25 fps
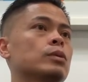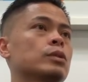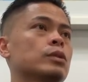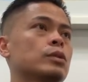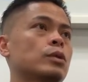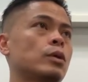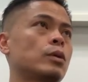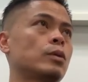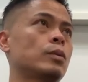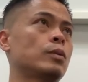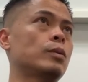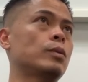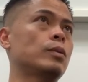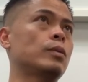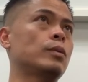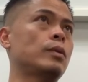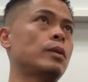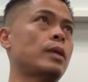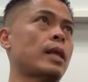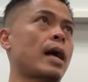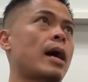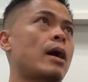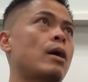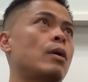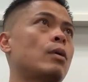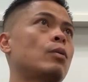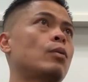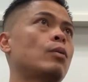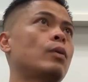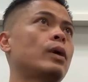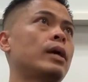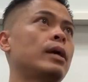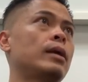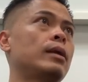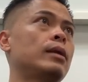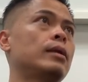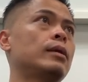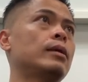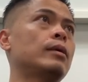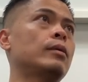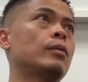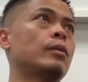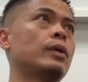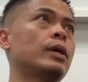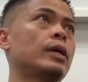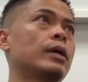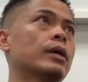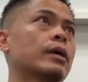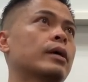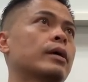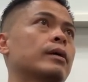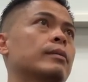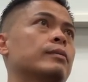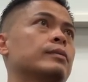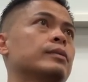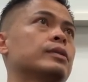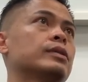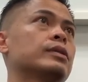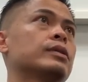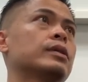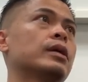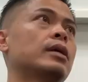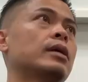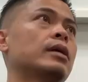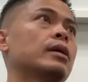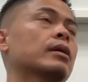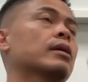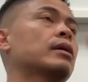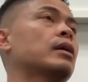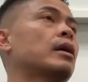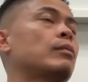so now when when it comes a